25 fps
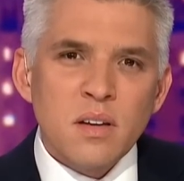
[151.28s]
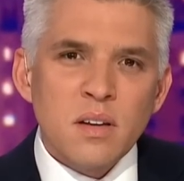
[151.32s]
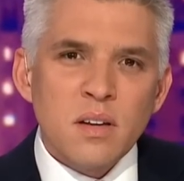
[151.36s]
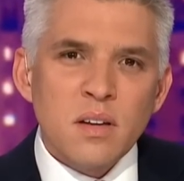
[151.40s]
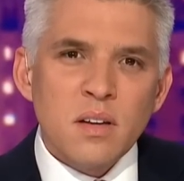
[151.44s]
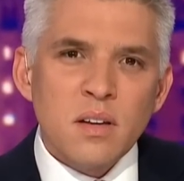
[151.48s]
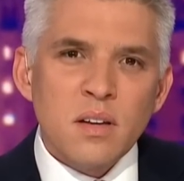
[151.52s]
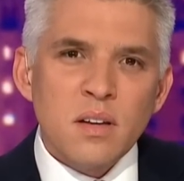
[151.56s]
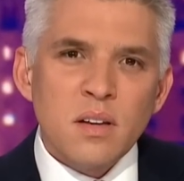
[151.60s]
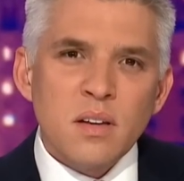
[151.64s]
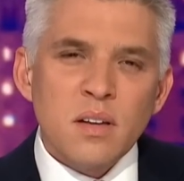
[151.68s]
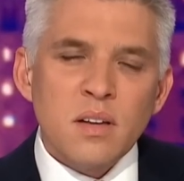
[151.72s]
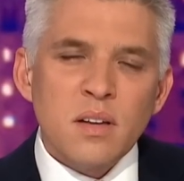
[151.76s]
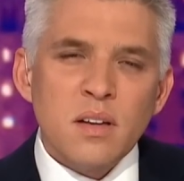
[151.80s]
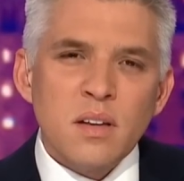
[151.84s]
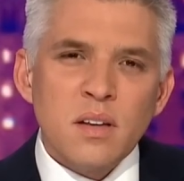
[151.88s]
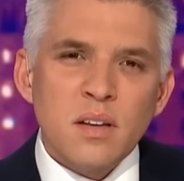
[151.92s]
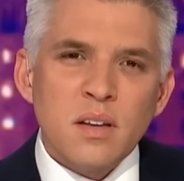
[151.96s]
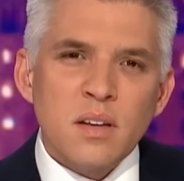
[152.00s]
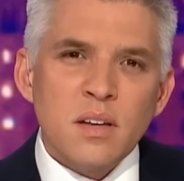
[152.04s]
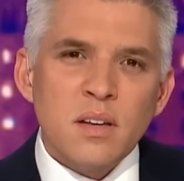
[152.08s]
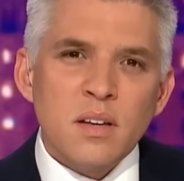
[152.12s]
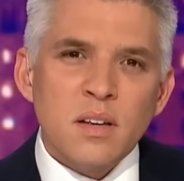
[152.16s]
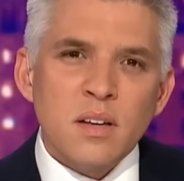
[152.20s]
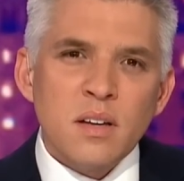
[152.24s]

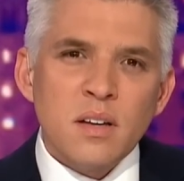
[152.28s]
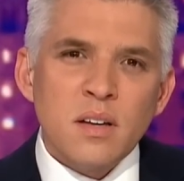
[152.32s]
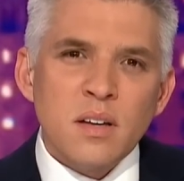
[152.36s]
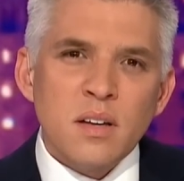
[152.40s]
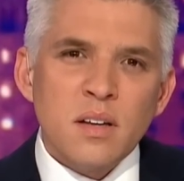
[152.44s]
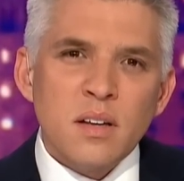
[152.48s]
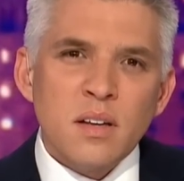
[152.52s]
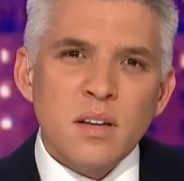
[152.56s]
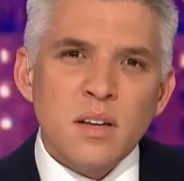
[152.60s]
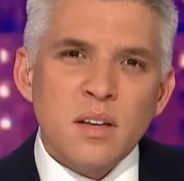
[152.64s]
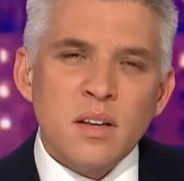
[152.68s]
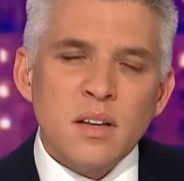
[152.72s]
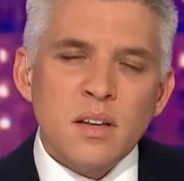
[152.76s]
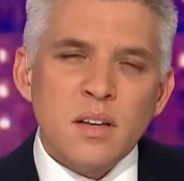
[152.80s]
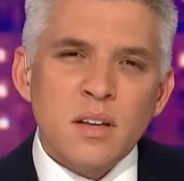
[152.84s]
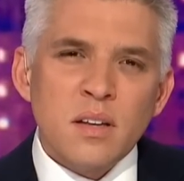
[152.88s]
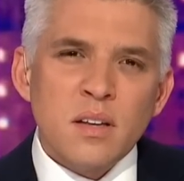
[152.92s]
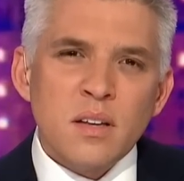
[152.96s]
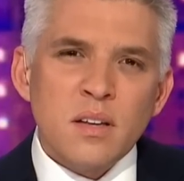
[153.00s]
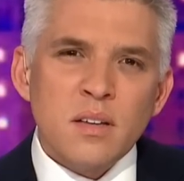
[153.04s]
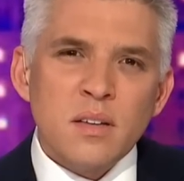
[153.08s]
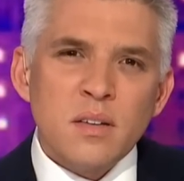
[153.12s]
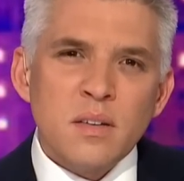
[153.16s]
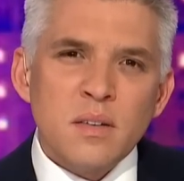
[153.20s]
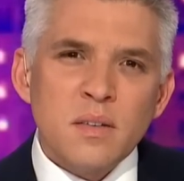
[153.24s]

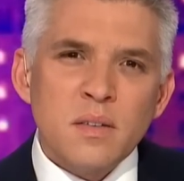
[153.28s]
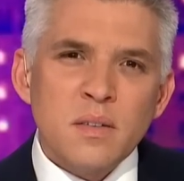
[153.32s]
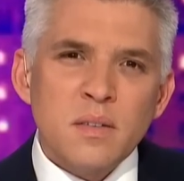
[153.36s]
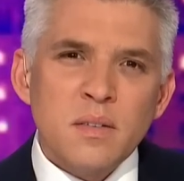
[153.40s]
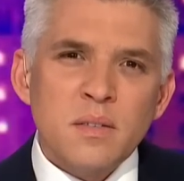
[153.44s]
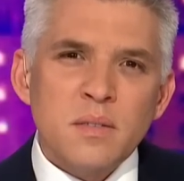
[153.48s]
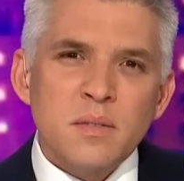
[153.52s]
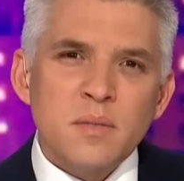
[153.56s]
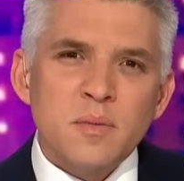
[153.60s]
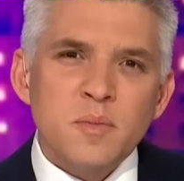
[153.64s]
[no speech]